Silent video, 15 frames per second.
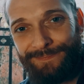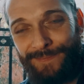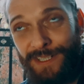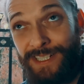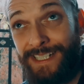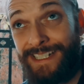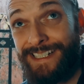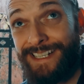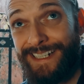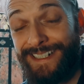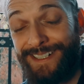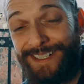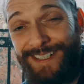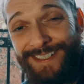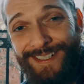16
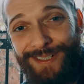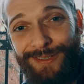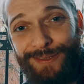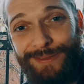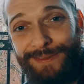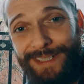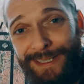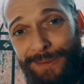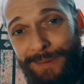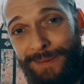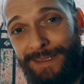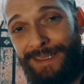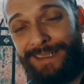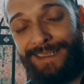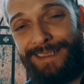years ago now.
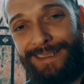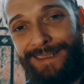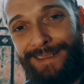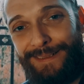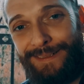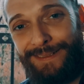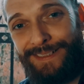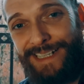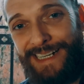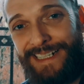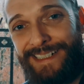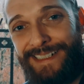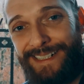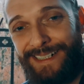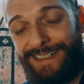
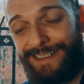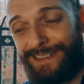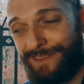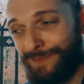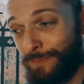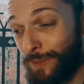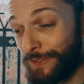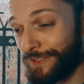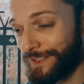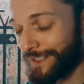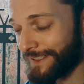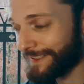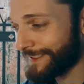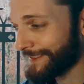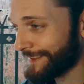Decade and a half, more than a
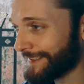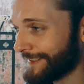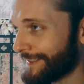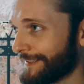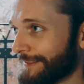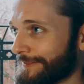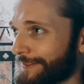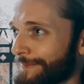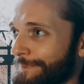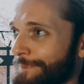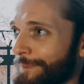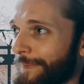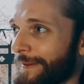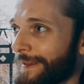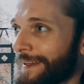decade and a
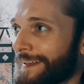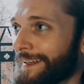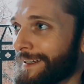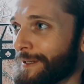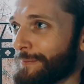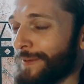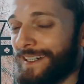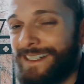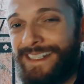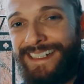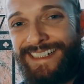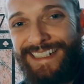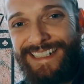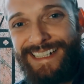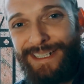half. But I did it
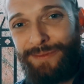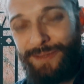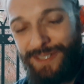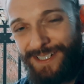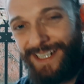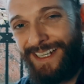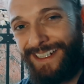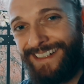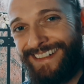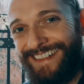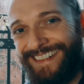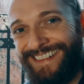because I was scared.